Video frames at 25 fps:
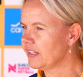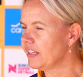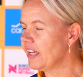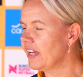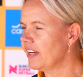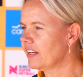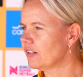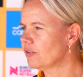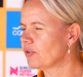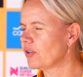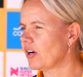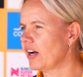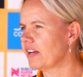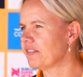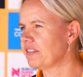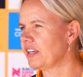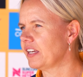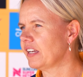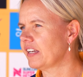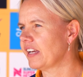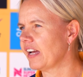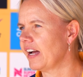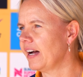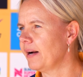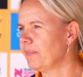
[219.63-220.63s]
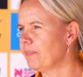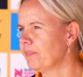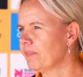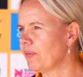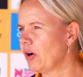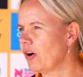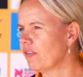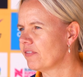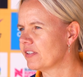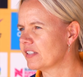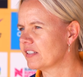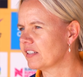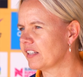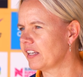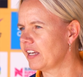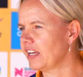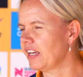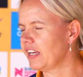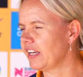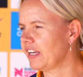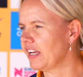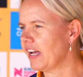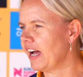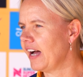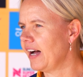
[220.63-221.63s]
yeah, look, I think um,
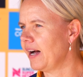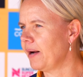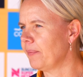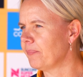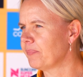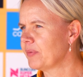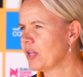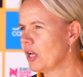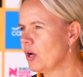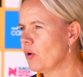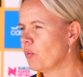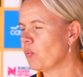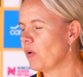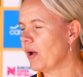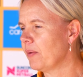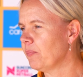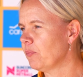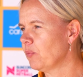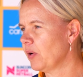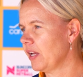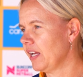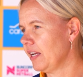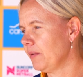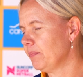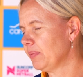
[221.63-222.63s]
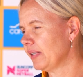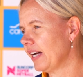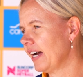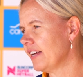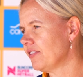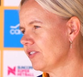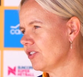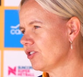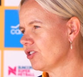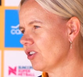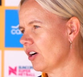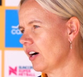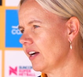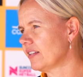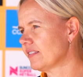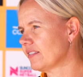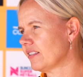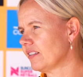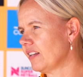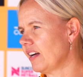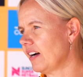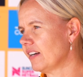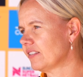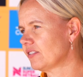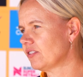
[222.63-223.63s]
obviously um, when we played the Giants
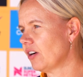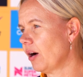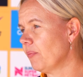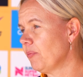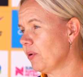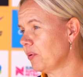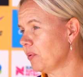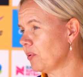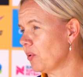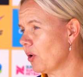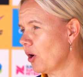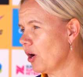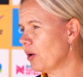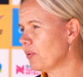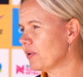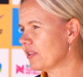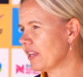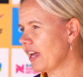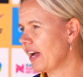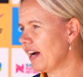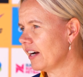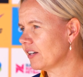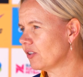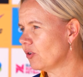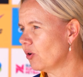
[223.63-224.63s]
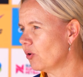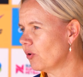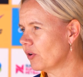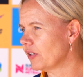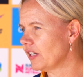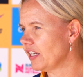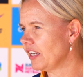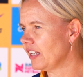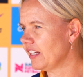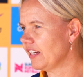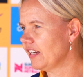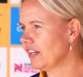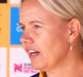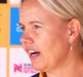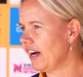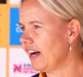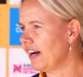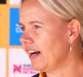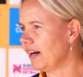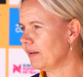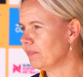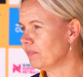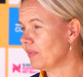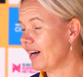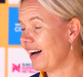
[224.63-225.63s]
the last time, we were without Courtney,
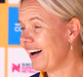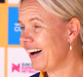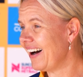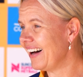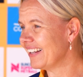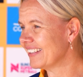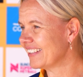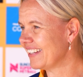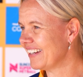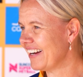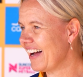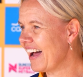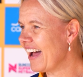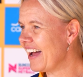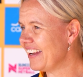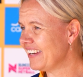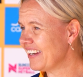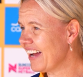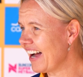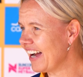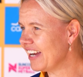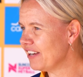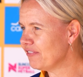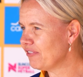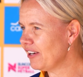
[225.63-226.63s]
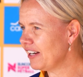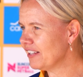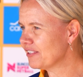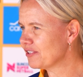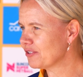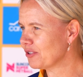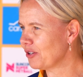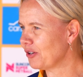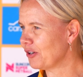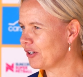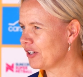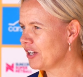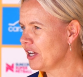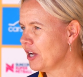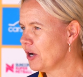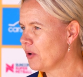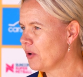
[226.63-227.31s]
um, Mahalia, and Ava, so